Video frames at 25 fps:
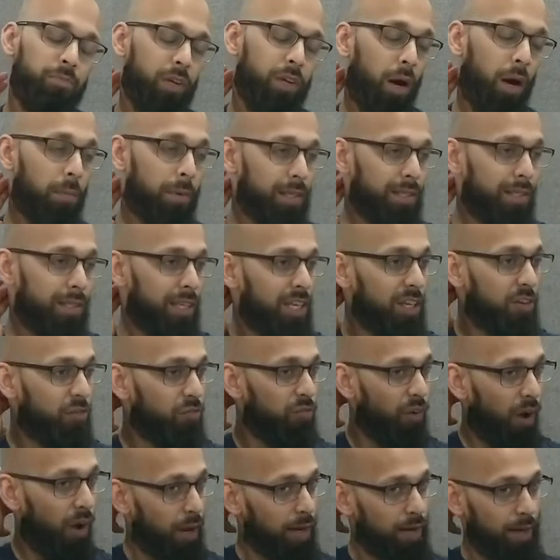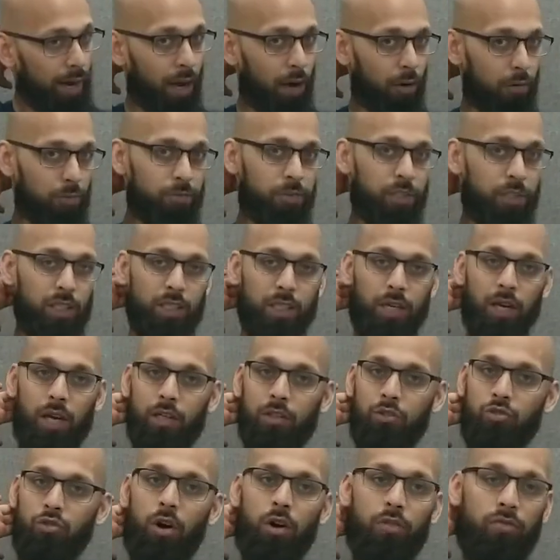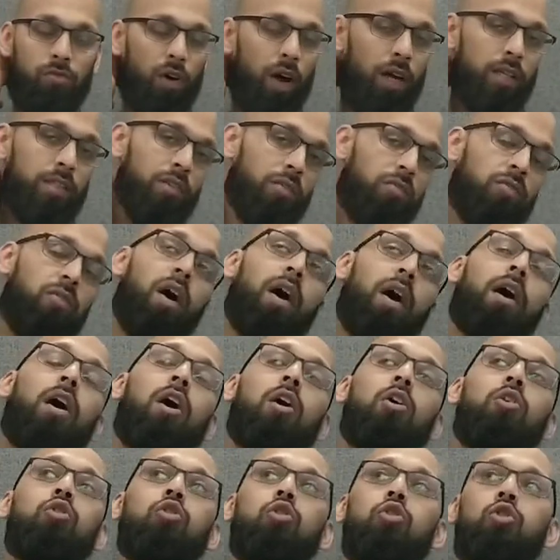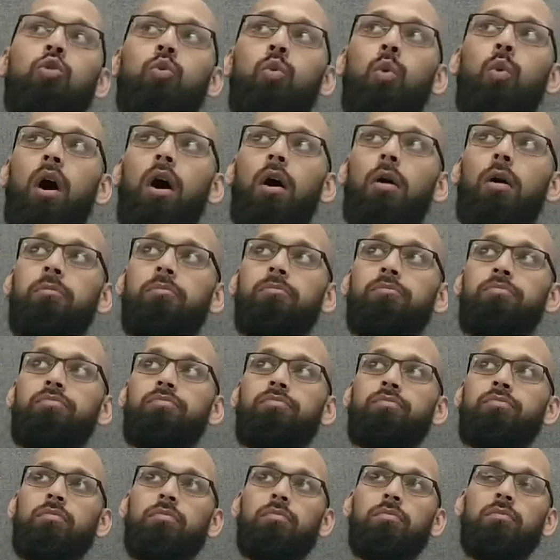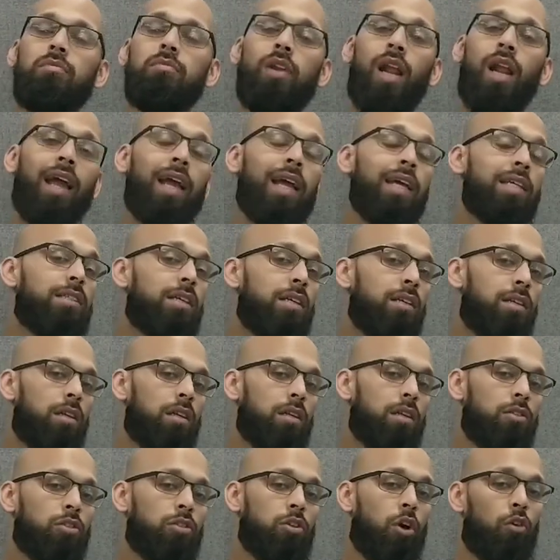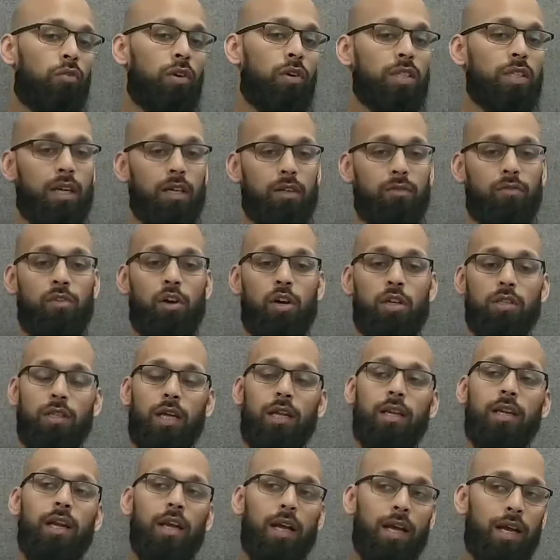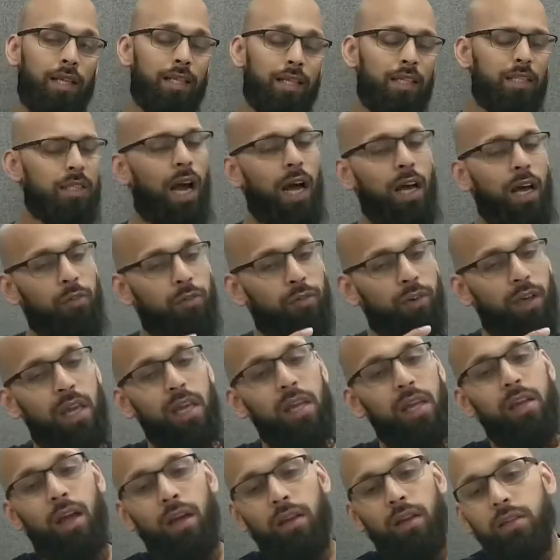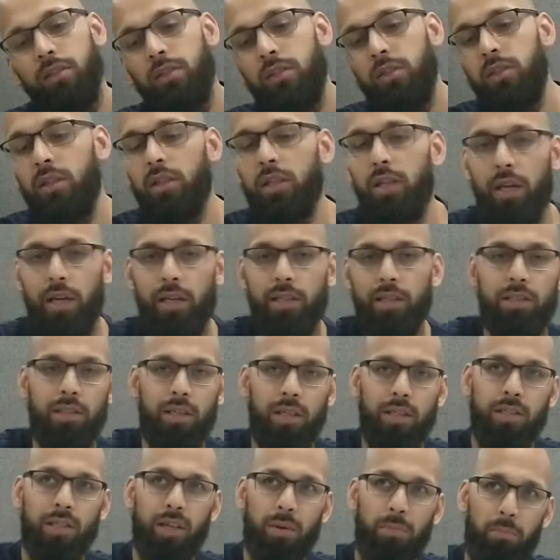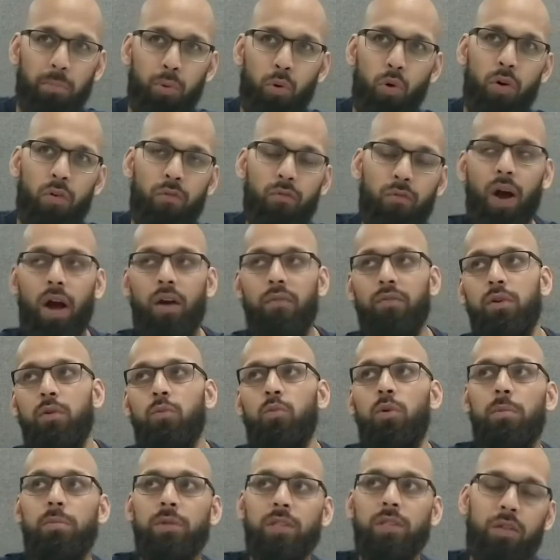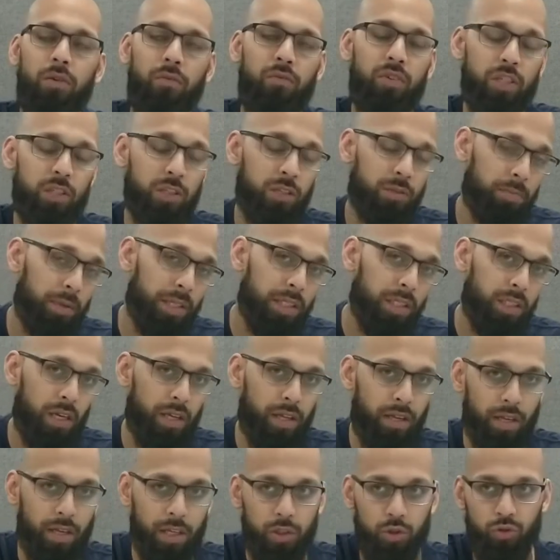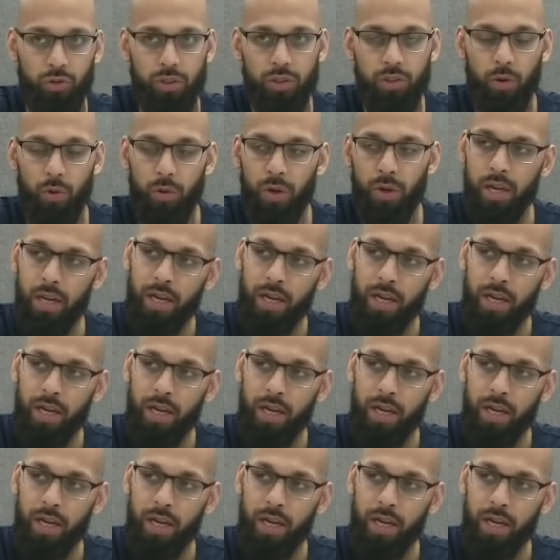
Coming into this fight now, Jessica Andrade fights a fighter who isn't so risk adverse, and it's kind of key, and it's an important fight for the women's division, especially in history. So